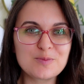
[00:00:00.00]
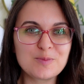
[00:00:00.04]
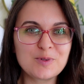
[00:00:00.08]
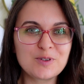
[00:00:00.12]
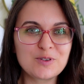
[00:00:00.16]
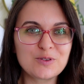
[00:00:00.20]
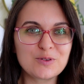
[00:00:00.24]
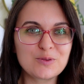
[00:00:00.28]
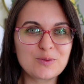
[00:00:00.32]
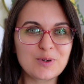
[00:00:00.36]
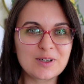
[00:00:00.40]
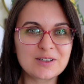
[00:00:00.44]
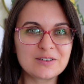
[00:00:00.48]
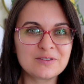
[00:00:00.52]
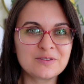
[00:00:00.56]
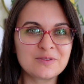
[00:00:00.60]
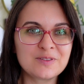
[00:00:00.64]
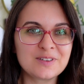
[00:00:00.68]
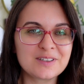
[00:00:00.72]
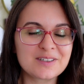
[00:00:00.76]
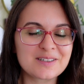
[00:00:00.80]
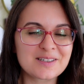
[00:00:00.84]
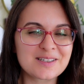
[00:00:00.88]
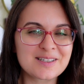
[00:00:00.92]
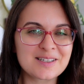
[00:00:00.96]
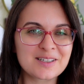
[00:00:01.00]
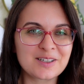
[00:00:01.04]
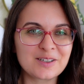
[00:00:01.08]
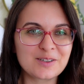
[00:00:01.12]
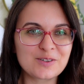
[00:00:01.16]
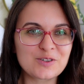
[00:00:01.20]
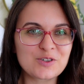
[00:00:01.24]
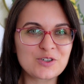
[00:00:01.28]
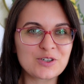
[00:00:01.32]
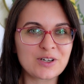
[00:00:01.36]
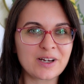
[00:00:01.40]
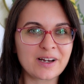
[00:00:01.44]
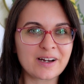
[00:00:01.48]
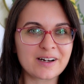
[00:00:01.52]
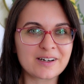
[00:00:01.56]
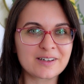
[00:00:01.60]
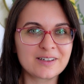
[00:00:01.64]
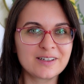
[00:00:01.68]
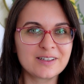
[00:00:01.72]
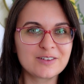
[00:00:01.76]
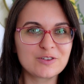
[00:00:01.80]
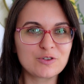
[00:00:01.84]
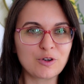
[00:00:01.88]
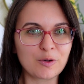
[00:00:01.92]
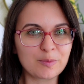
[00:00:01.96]
me to one of the Skillshare
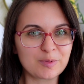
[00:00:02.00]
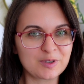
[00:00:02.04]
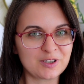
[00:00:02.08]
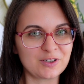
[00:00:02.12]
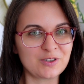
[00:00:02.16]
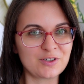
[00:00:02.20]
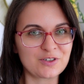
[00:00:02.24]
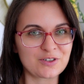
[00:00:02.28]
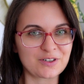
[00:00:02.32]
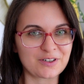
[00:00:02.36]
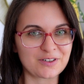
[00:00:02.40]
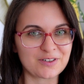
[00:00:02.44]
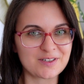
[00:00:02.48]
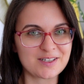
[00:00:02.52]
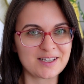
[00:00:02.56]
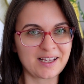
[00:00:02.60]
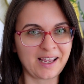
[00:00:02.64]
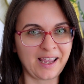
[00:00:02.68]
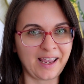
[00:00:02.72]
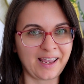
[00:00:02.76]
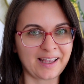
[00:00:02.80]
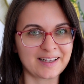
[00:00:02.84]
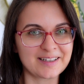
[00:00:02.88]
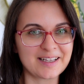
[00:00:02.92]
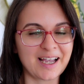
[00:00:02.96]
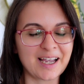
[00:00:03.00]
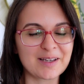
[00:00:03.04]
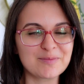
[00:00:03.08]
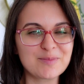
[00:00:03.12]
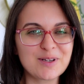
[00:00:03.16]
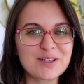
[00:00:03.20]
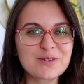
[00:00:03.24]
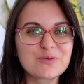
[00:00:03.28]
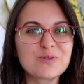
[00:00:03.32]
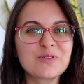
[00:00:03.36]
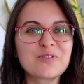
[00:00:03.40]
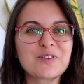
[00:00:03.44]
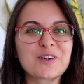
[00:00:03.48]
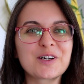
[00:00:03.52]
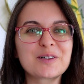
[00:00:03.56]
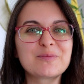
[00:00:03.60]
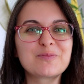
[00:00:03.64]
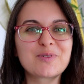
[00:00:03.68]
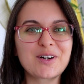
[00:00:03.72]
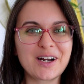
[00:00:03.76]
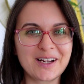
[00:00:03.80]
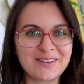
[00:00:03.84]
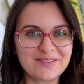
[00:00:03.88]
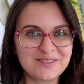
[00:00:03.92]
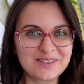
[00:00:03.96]
top teachers, and I met with her
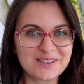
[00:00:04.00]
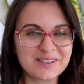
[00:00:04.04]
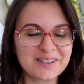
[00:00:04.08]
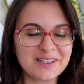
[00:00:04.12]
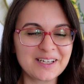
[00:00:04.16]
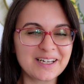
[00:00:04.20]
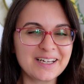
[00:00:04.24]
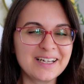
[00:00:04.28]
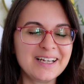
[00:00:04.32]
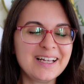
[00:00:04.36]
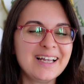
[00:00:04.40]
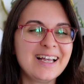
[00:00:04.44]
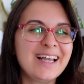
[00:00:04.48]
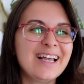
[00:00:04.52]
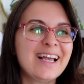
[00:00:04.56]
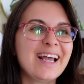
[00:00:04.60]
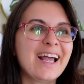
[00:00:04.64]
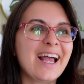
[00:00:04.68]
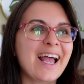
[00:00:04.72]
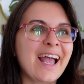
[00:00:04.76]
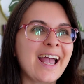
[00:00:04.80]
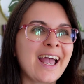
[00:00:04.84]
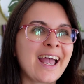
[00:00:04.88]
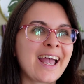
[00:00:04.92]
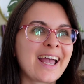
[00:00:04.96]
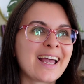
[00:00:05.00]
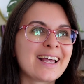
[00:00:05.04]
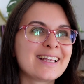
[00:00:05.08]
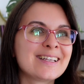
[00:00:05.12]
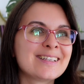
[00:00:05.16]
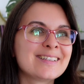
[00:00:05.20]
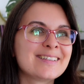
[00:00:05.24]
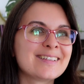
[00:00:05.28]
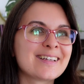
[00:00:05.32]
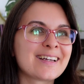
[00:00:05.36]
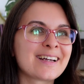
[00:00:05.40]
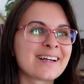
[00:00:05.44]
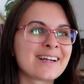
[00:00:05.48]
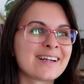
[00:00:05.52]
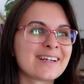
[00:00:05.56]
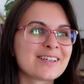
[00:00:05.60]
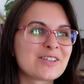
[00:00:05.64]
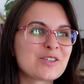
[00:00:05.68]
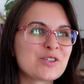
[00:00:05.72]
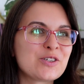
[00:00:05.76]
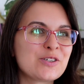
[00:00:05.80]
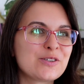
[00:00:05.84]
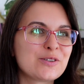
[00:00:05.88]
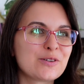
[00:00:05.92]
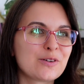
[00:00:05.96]
privately, and
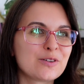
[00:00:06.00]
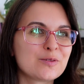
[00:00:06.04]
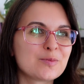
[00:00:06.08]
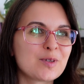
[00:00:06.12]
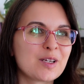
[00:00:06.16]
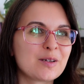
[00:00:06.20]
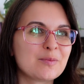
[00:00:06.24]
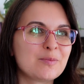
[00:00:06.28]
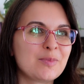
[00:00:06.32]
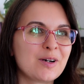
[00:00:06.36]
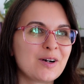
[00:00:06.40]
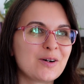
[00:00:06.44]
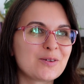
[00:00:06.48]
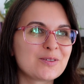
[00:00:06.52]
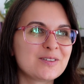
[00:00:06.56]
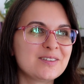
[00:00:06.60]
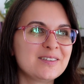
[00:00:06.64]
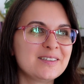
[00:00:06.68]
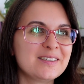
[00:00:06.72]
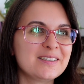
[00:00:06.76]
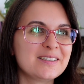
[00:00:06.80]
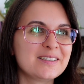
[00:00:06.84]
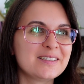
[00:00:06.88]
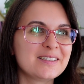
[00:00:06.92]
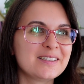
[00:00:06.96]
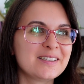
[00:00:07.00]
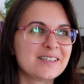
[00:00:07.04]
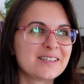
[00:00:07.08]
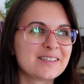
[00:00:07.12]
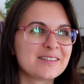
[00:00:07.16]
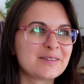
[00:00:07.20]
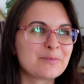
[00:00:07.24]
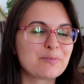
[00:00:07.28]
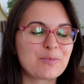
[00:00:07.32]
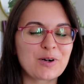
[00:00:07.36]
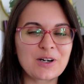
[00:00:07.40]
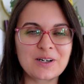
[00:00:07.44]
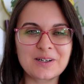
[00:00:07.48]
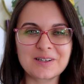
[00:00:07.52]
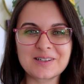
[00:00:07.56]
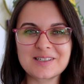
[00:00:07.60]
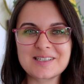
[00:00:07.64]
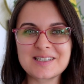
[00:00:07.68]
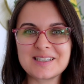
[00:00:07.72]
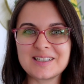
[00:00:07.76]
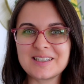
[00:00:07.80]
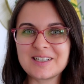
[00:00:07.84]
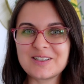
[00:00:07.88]
she told me about the perks, the